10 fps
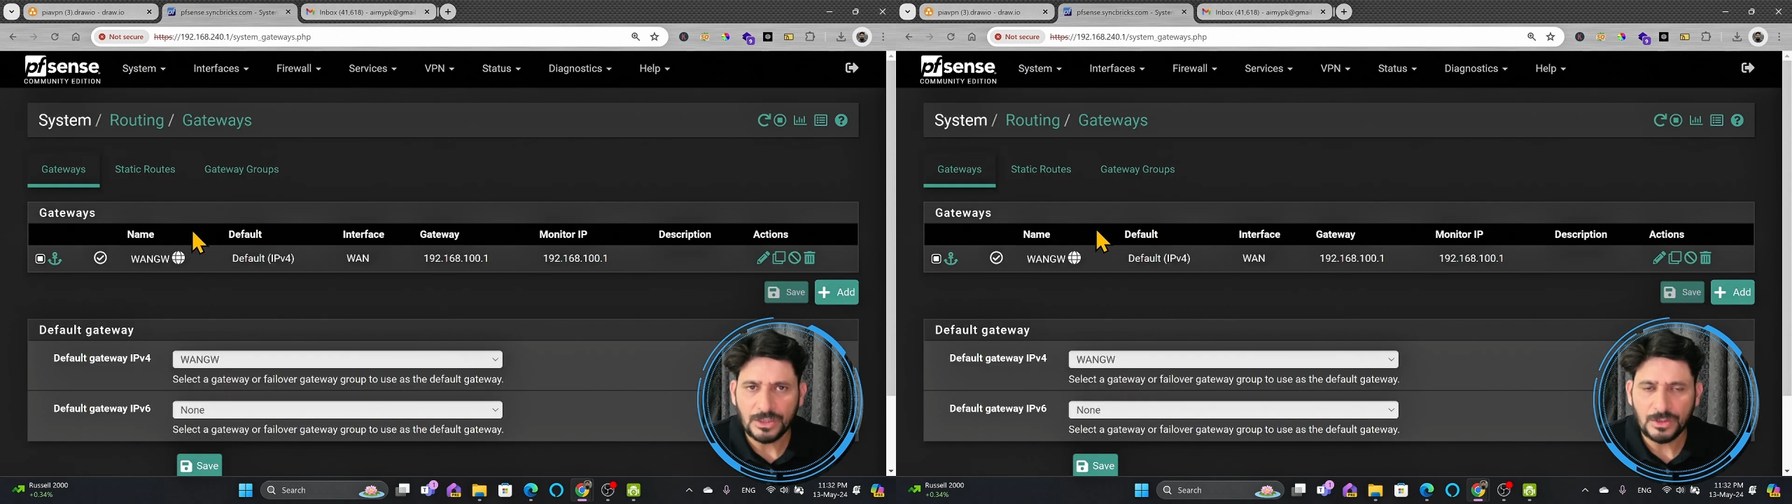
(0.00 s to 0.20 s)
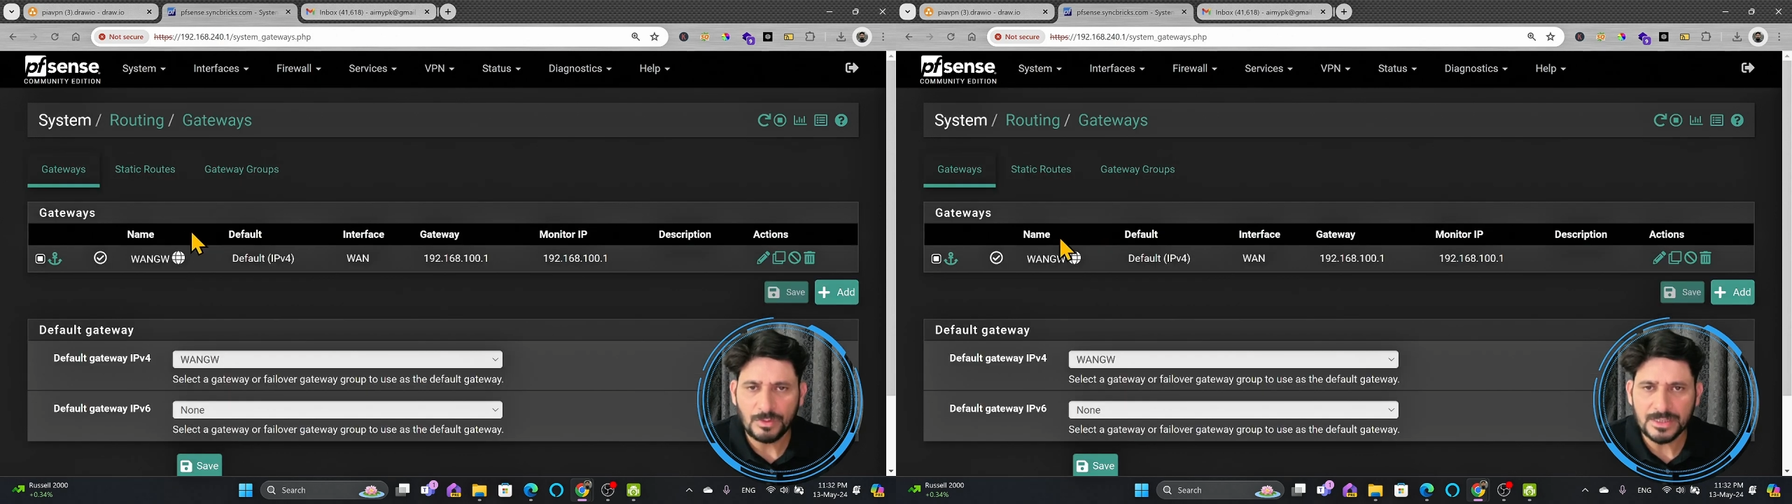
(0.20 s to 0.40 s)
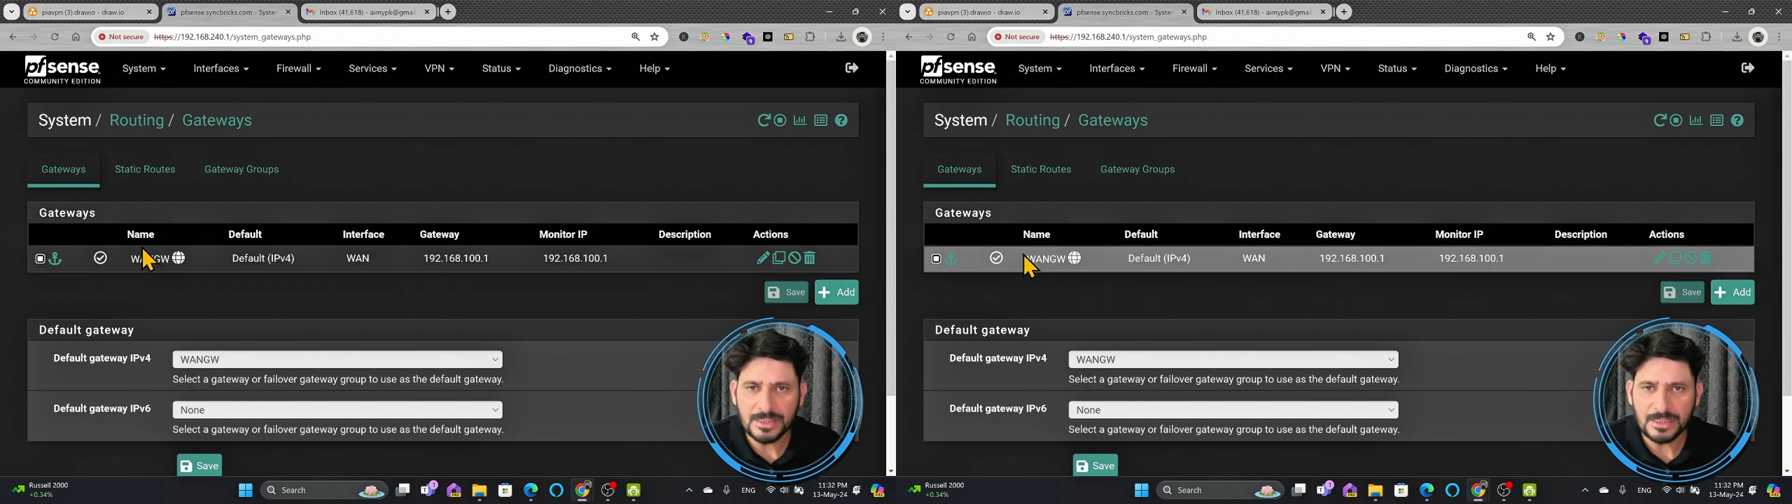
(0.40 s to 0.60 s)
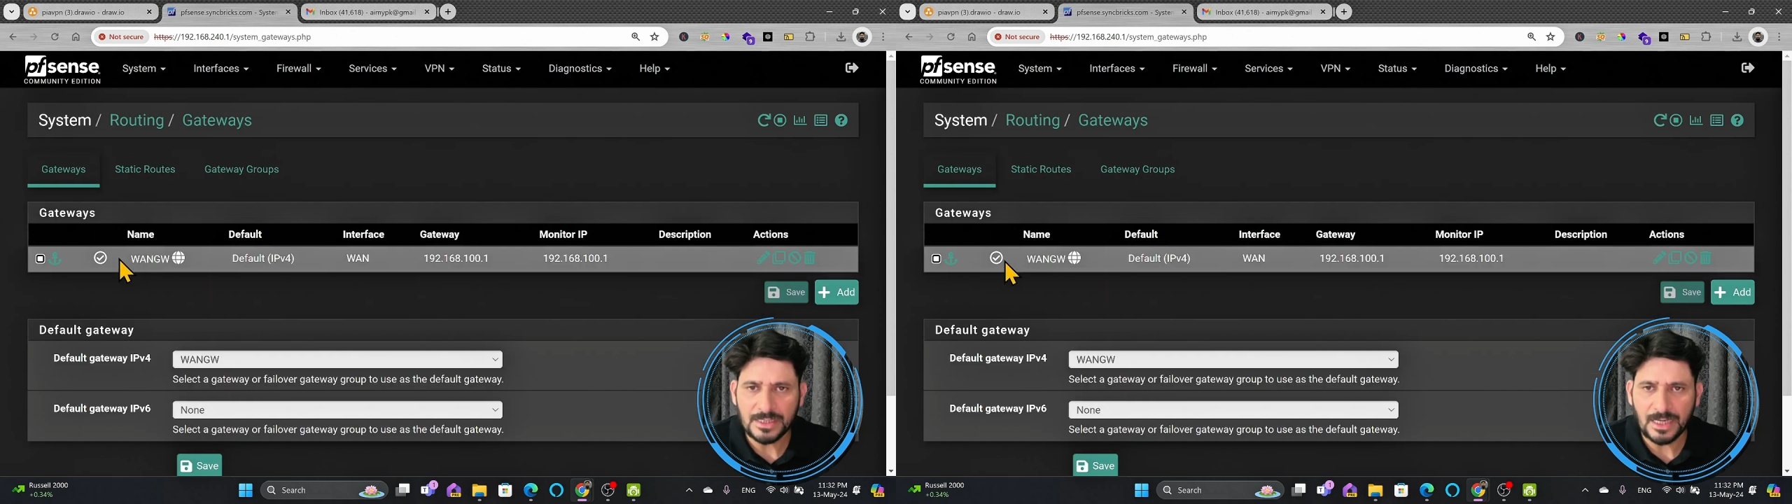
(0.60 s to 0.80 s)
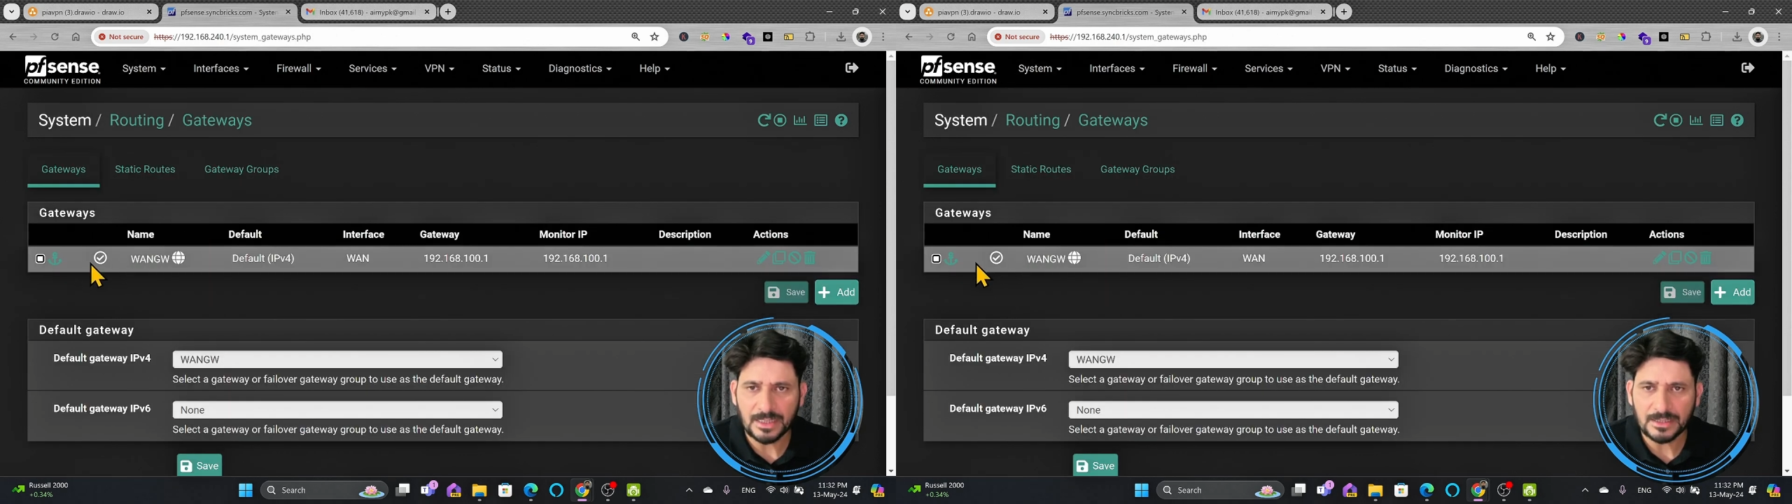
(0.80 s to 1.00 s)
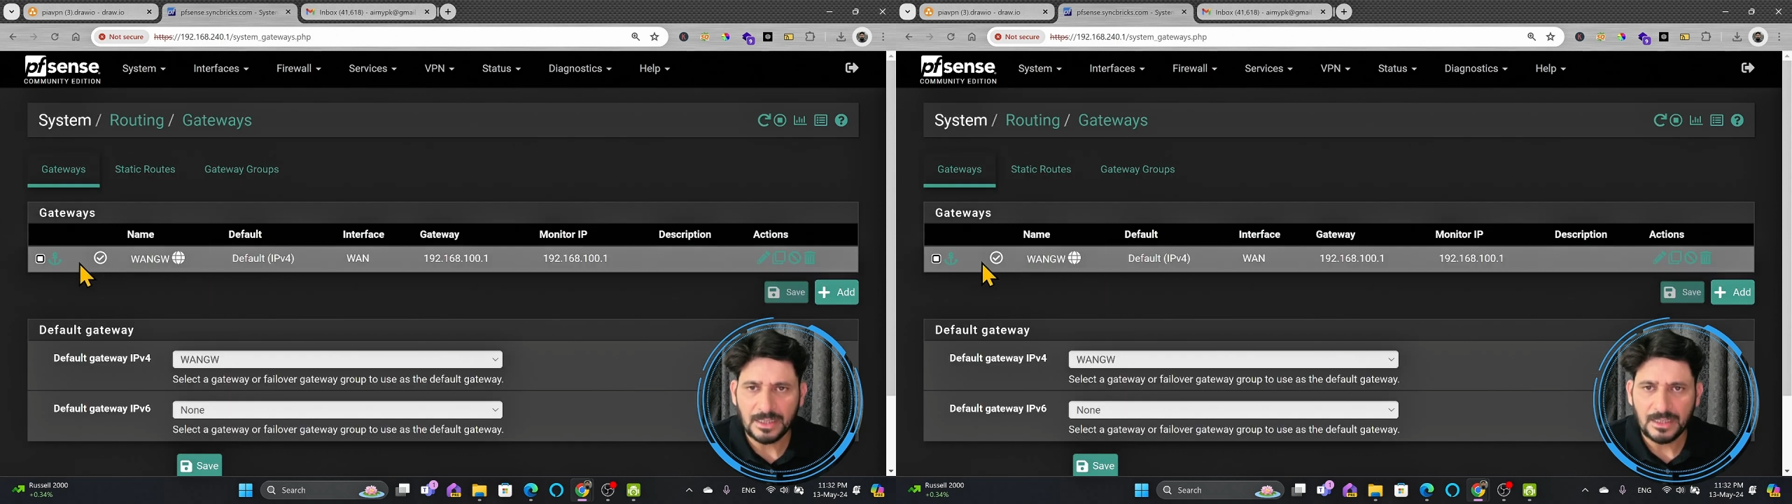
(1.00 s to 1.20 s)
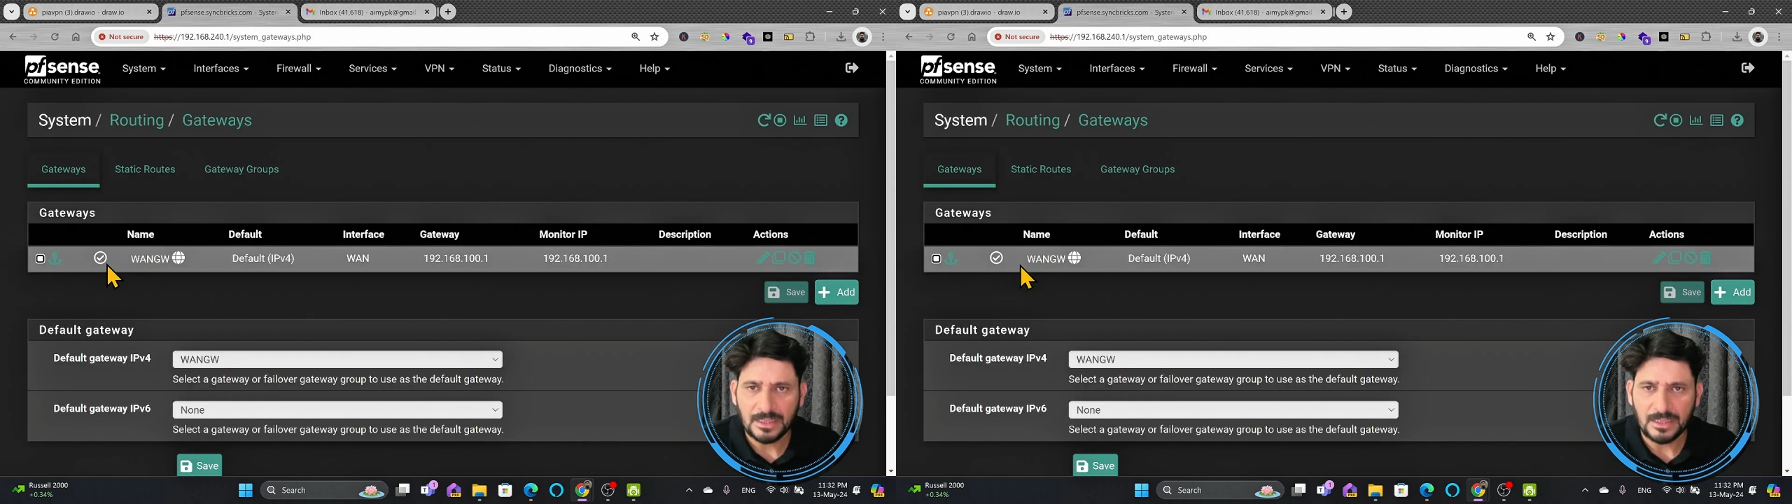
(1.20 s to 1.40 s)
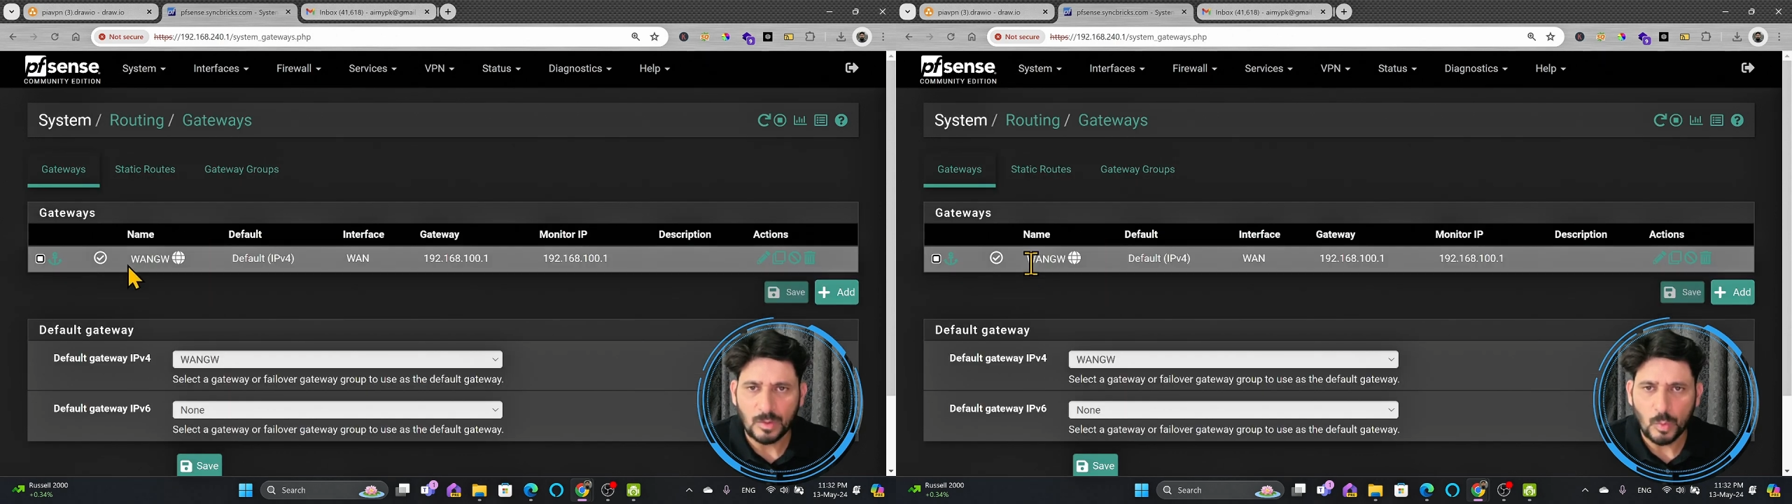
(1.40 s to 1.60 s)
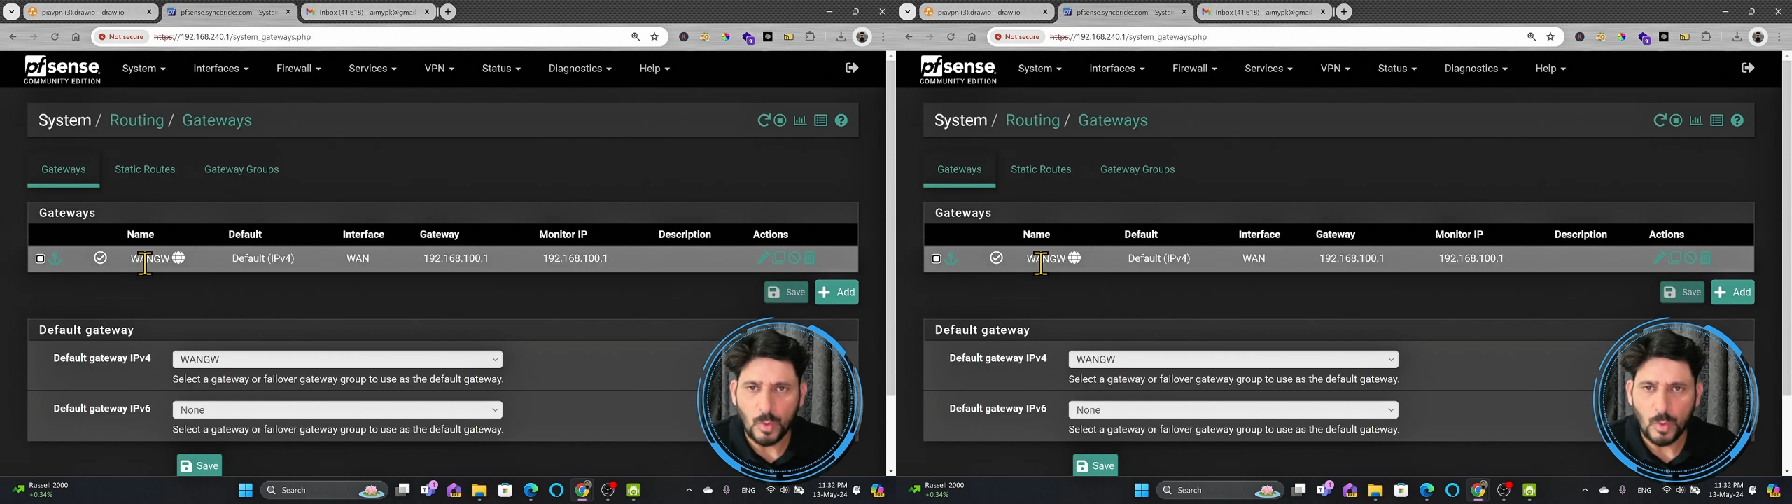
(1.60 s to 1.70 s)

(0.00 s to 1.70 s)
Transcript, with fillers: you will see that the